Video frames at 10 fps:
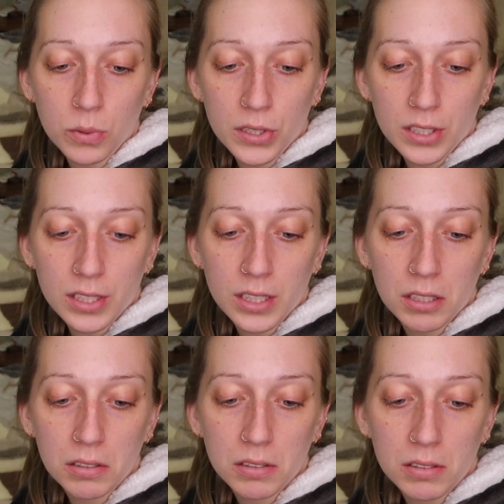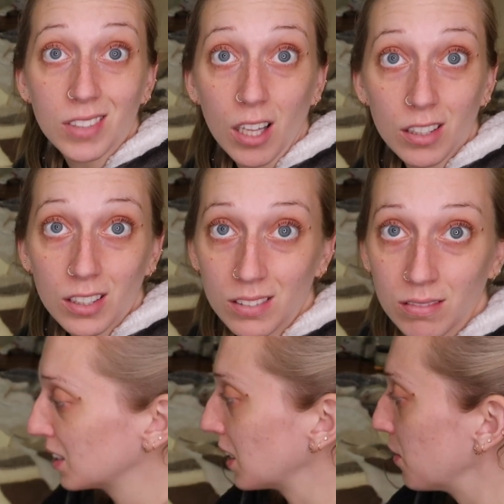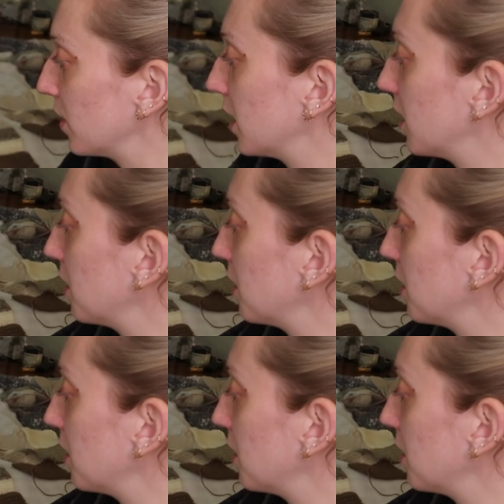wood color because I figured